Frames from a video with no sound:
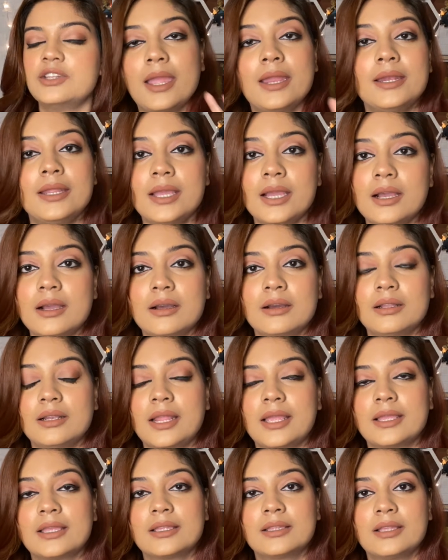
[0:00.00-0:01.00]
And yeah,
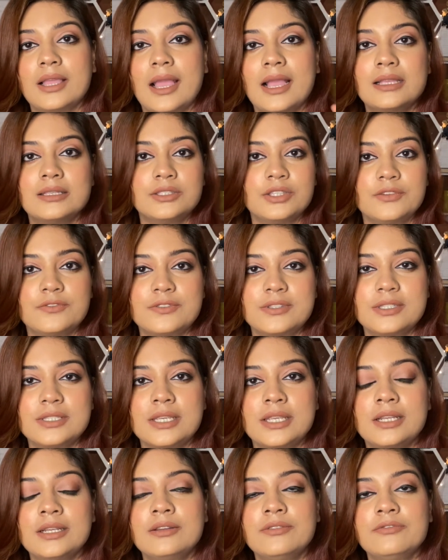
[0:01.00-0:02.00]
like as you've
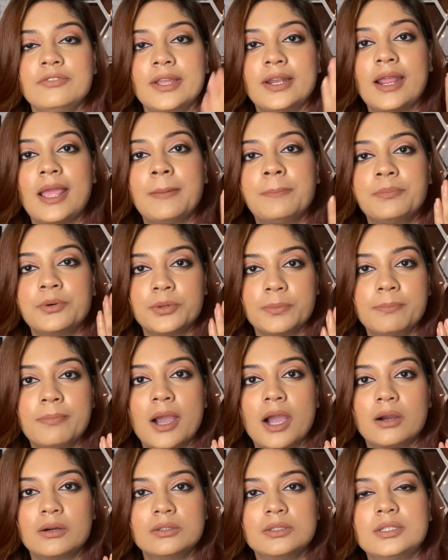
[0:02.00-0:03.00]
seen, when I put
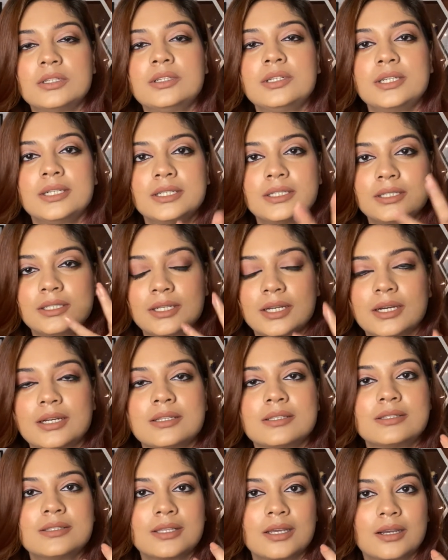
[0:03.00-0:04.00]
powder, it
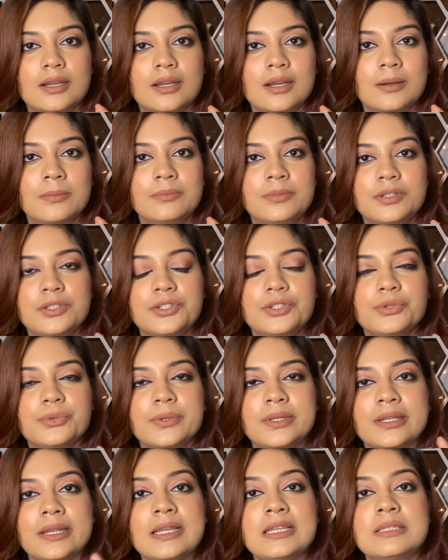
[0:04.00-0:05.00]
does suck up the
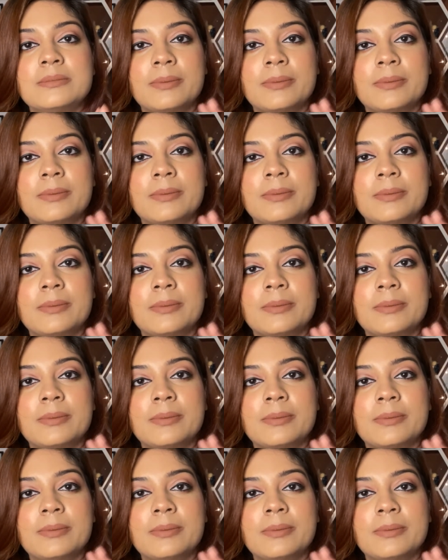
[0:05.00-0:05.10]
dewiness,